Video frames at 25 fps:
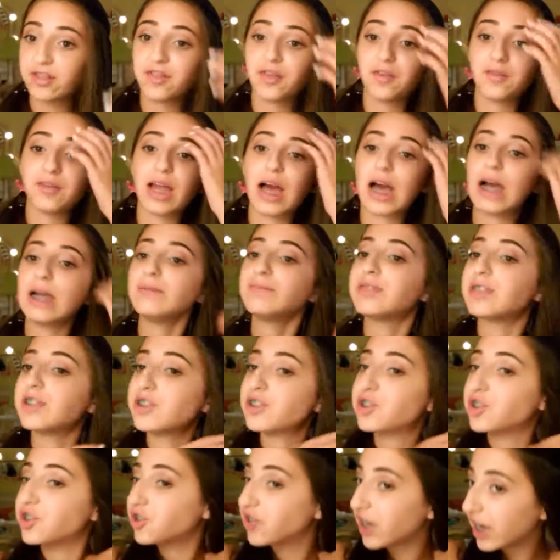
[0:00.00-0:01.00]
So now I'm
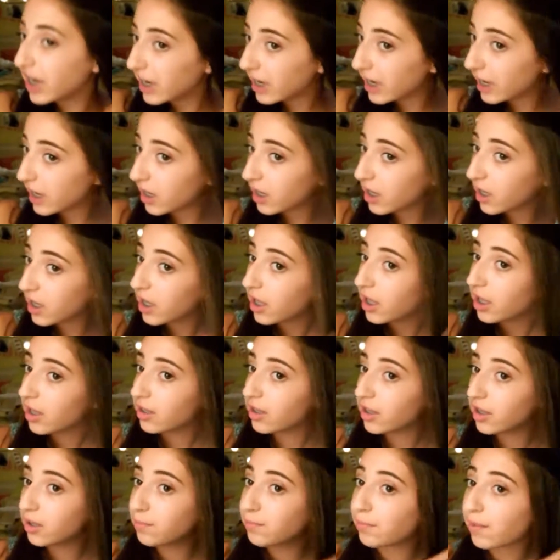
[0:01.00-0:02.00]
done straightening
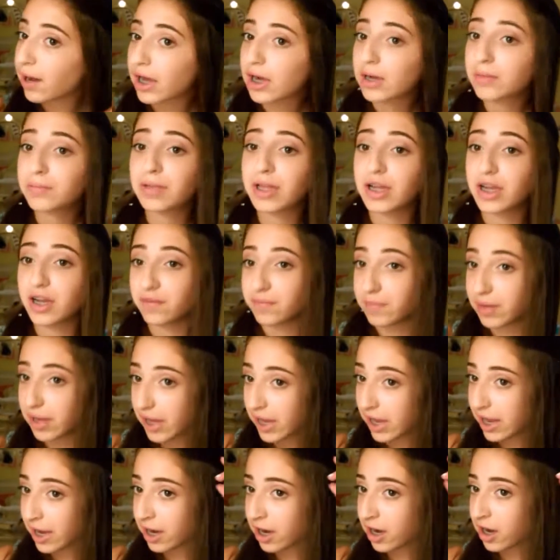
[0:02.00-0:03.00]
the bottom layer of my
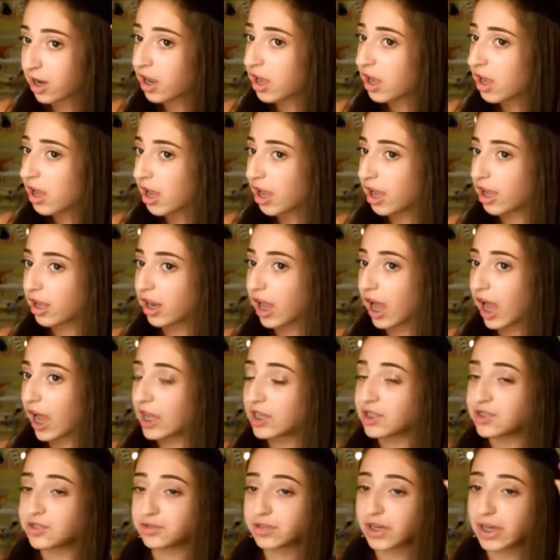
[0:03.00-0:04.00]
hair, and
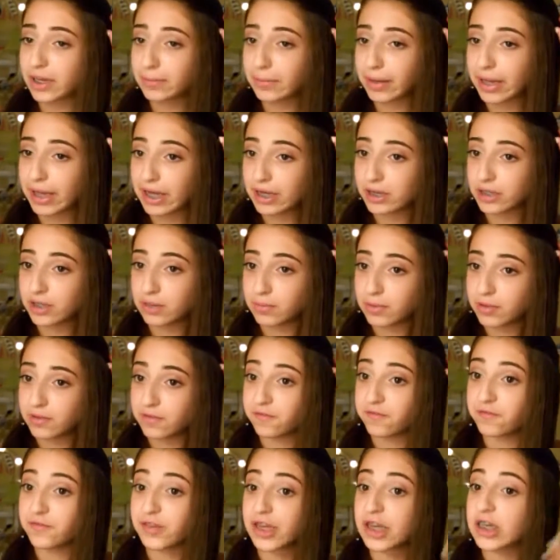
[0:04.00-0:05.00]
I do like my hair to be
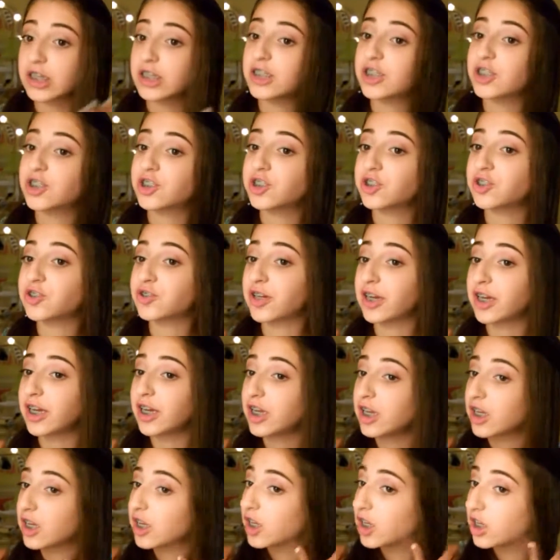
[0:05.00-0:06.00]
very
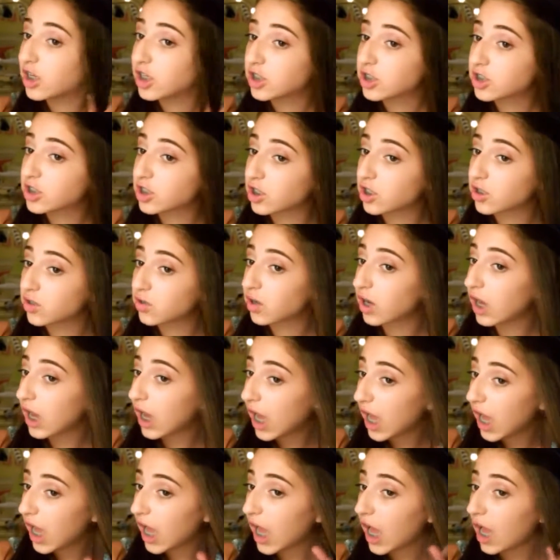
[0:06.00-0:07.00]
straight, so
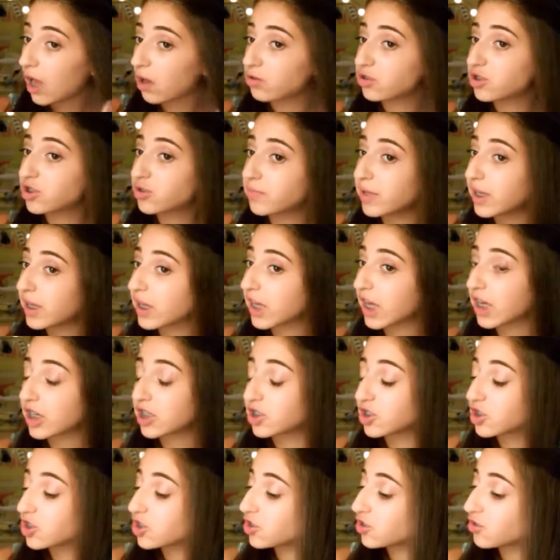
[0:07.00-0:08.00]
I'll just make it
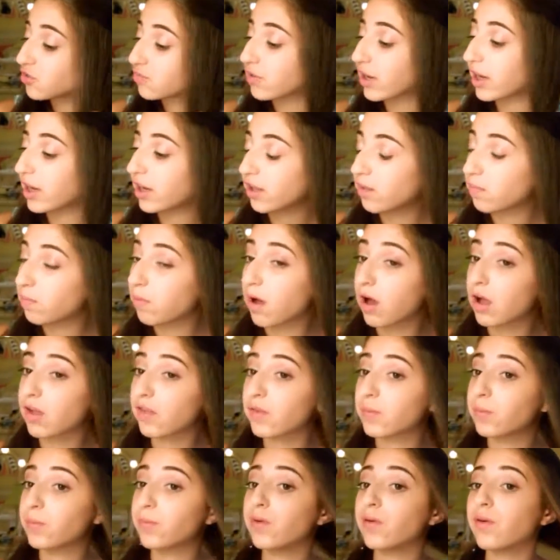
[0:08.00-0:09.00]
as straight as
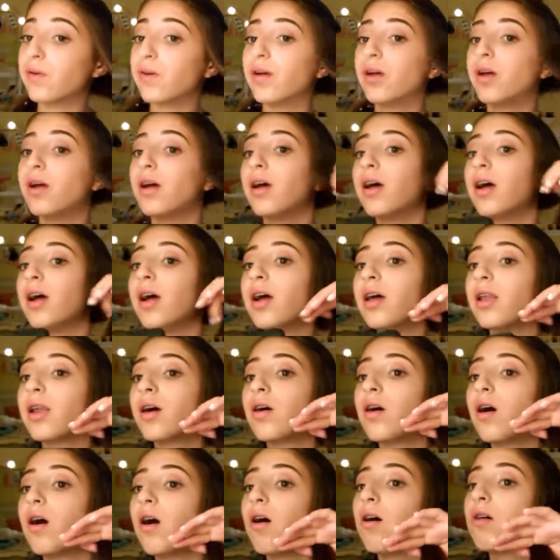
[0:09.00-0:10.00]
possible, and
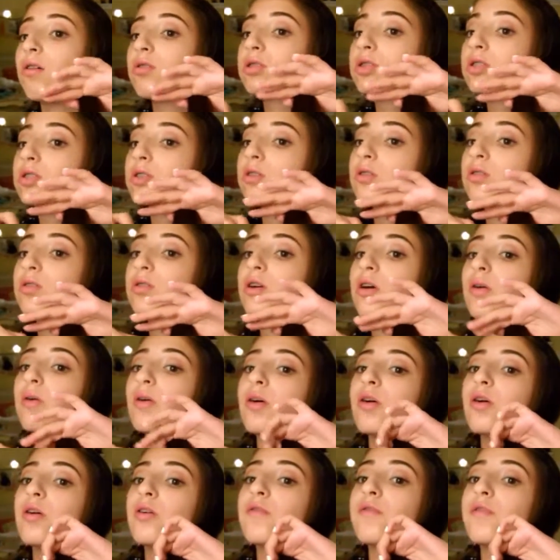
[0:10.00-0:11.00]
I'll also go
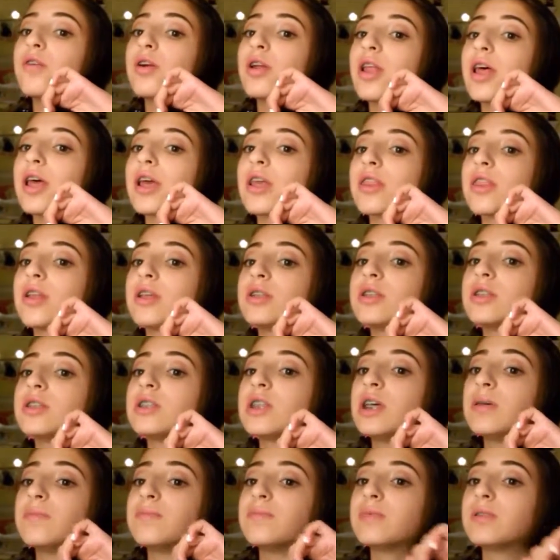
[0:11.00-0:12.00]
over like the
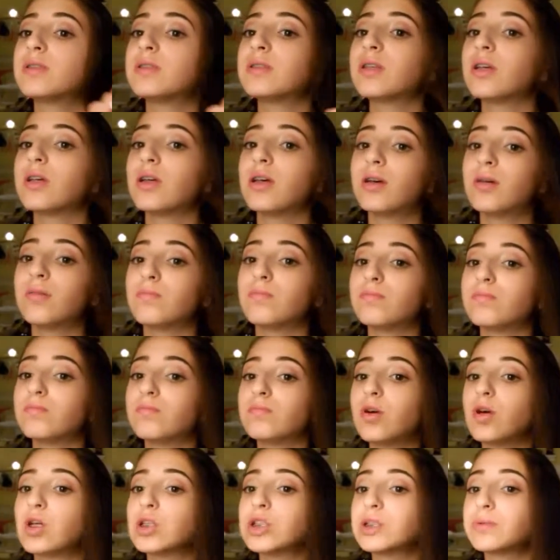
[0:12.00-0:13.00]
tips
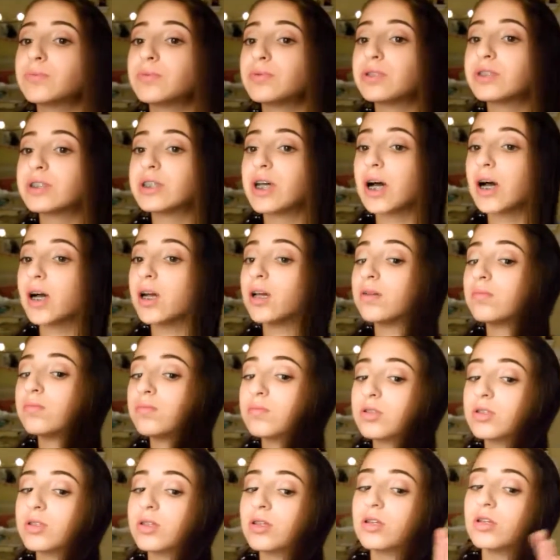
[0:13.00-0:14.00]
multiple
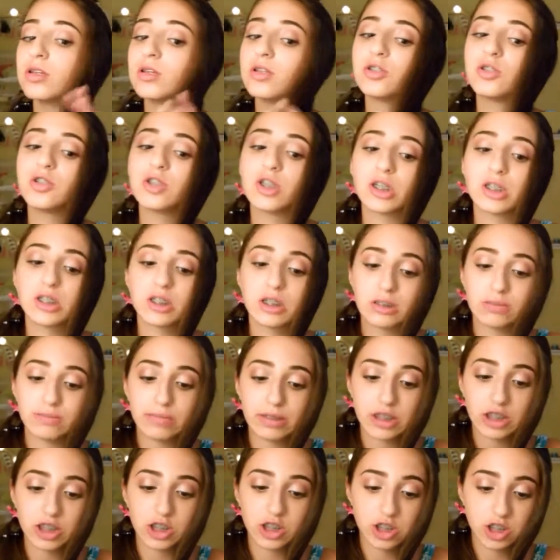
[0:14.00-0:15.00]
times just to
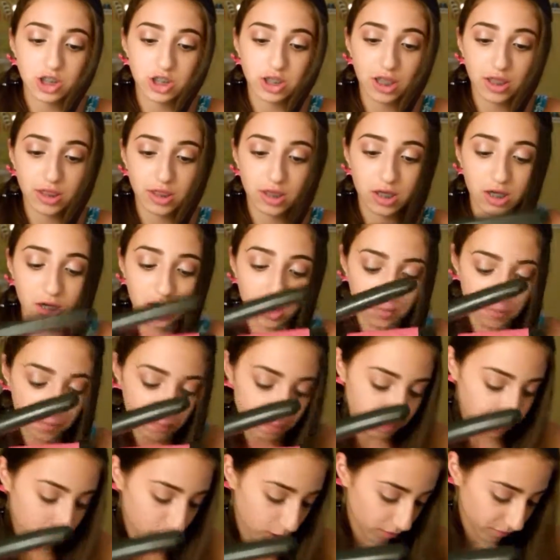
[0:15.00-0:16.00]
make sure that they are
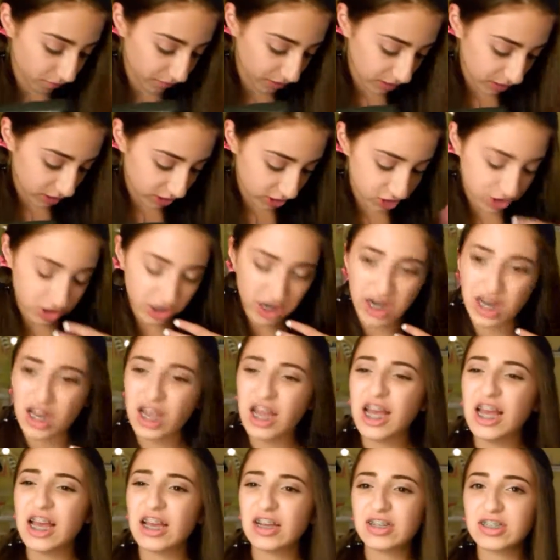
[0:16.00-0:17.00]
perfectly straight,
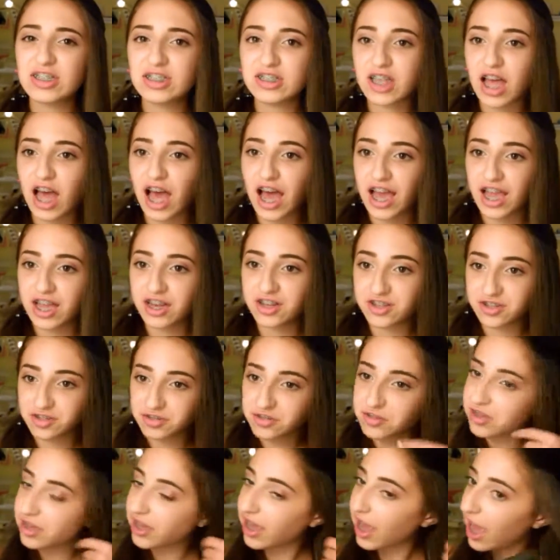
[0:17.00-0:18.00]
because I
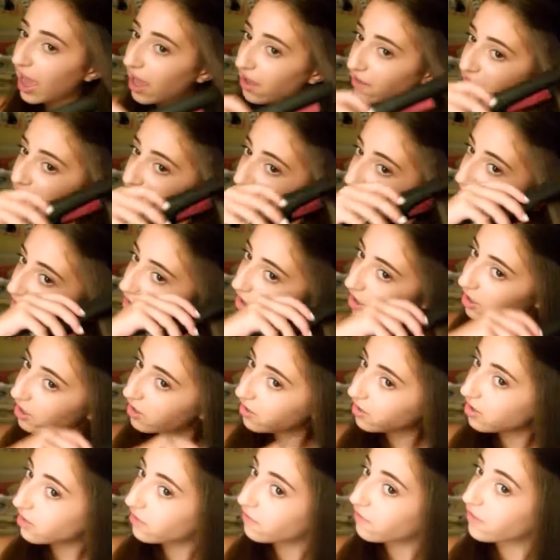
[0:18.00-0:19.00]
do have very
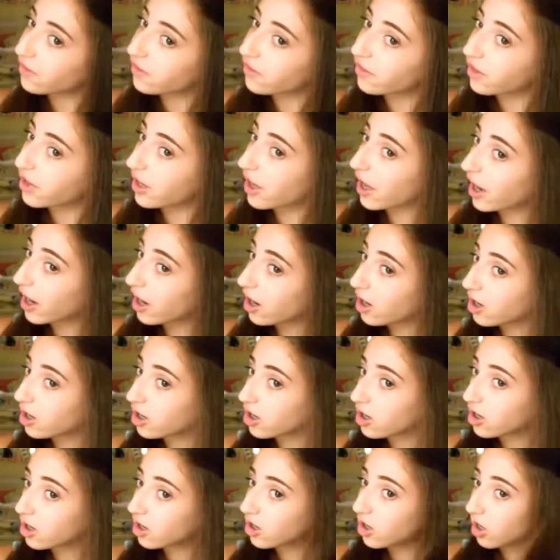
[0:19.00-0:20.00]
easily frizzy
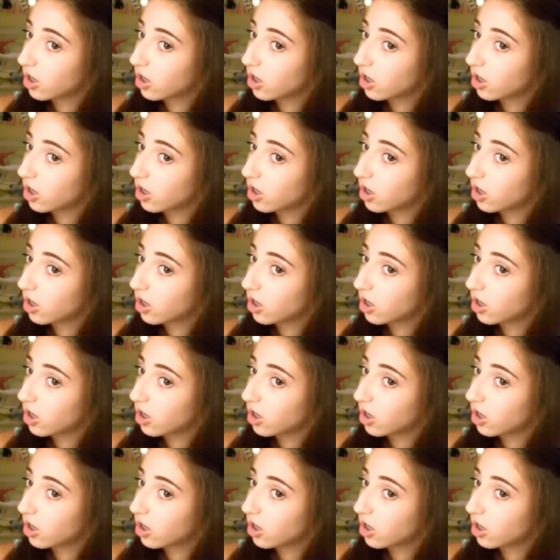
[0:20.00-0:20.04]
hair.